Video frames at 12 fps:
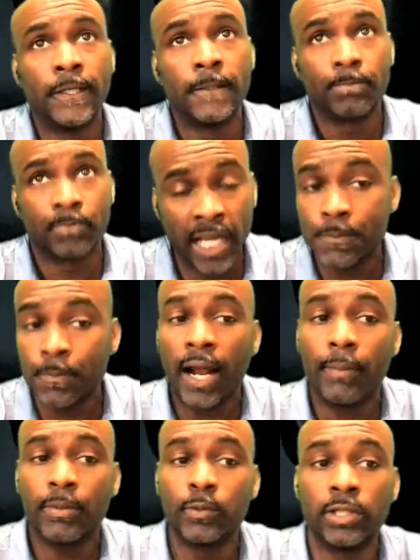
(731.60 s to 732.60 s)
That's
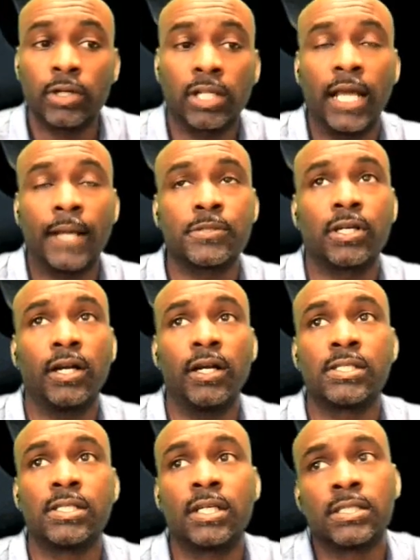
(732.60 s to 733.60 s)
probably when they'll collapse the
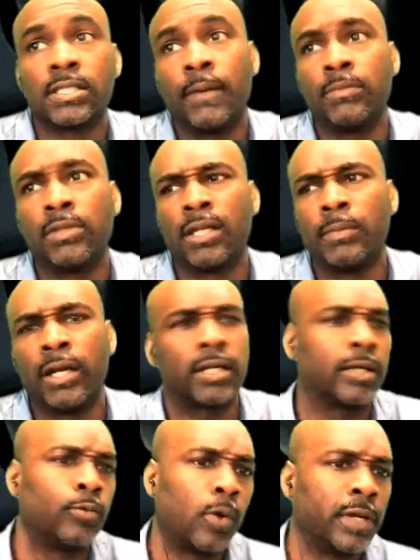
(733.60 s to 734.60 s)
currency, because then
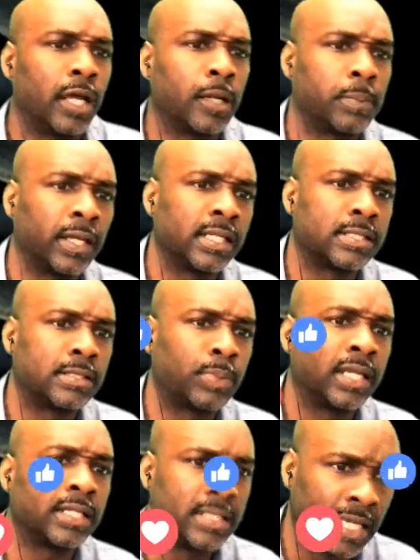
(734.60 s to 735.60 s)
America won't be able to
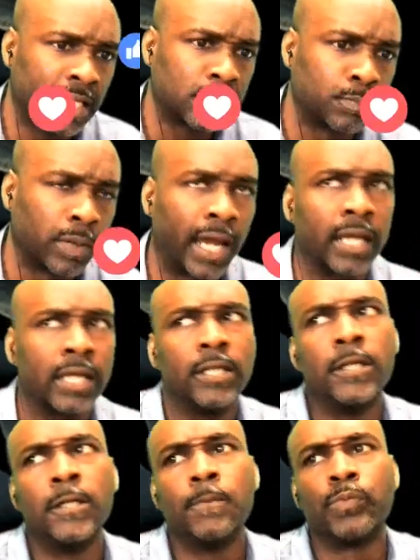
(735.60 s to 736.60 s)
pay its debts back.
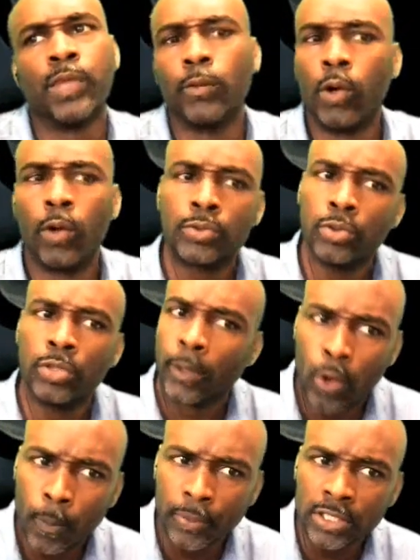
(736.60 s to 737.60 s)
They won't
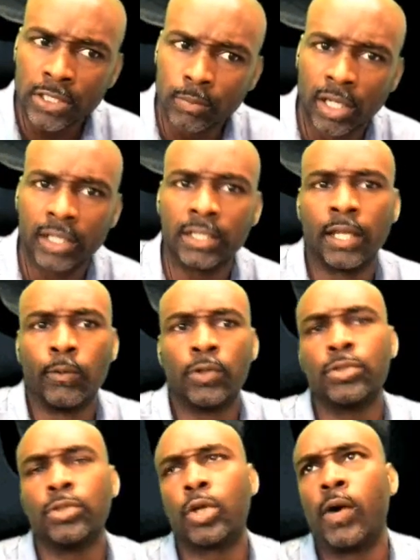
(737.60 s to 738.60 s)
print the money, they won't
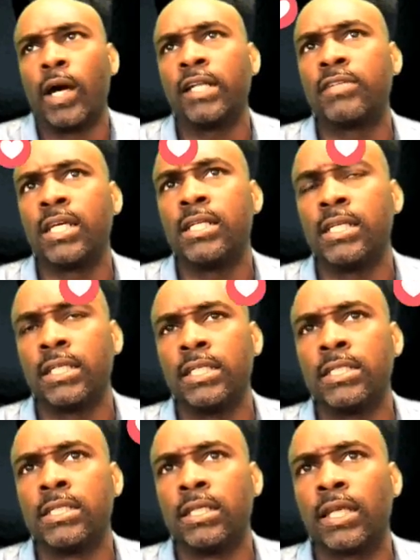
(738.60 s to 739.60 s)
do the quantitative
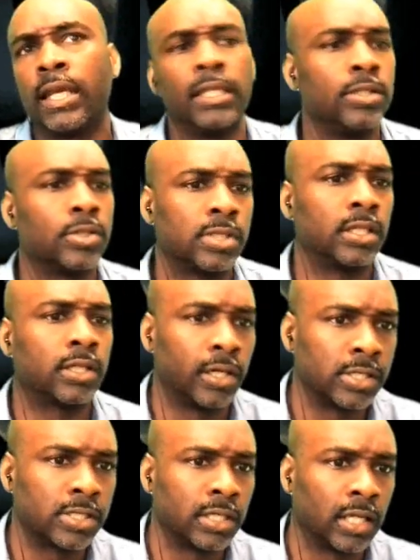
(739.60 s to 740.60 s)
easing, and then you'll see the
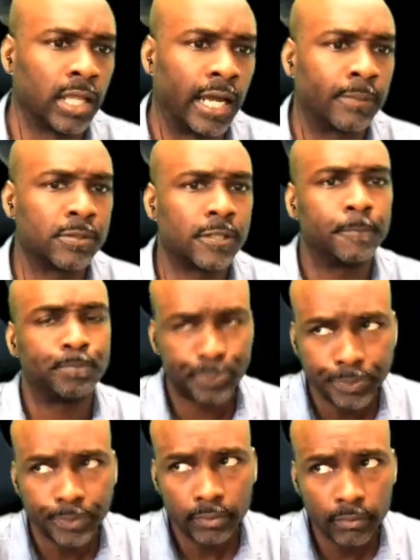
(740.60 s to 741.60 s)
currency collapse.
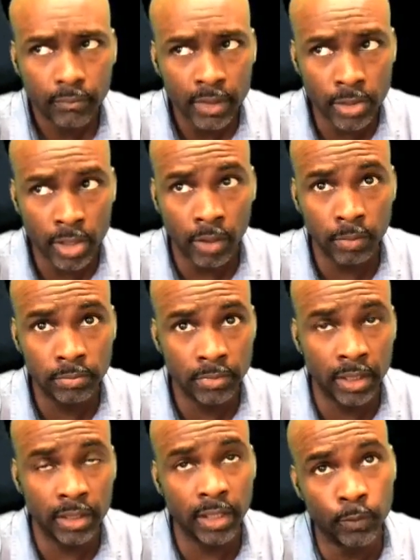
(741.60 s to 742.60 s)
So
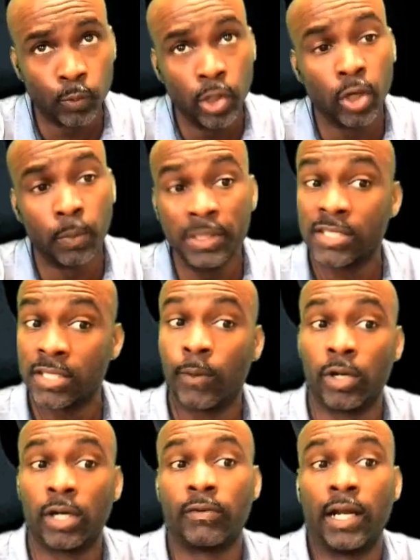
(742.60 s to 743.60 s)
it will be
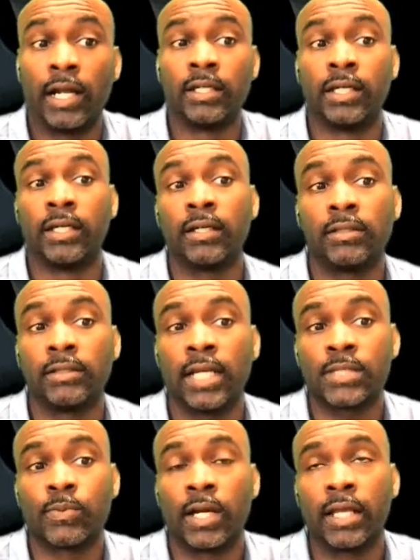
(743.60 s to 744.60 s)
somewhere around there.
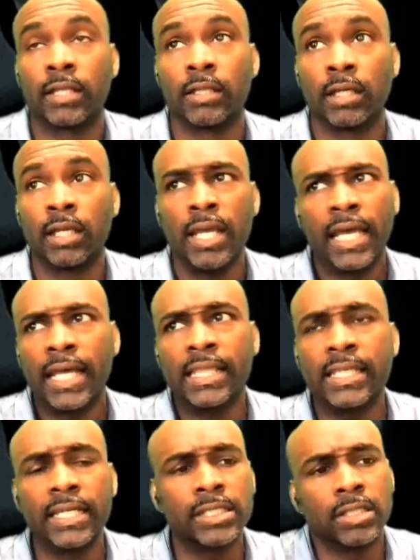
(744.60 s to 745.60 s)
That's what I think. And I
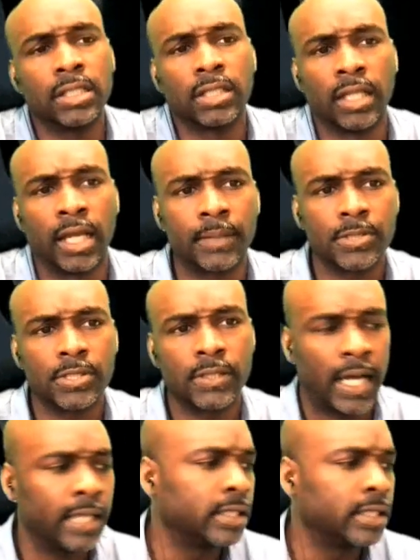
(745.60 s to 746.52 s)
think it should collapse. I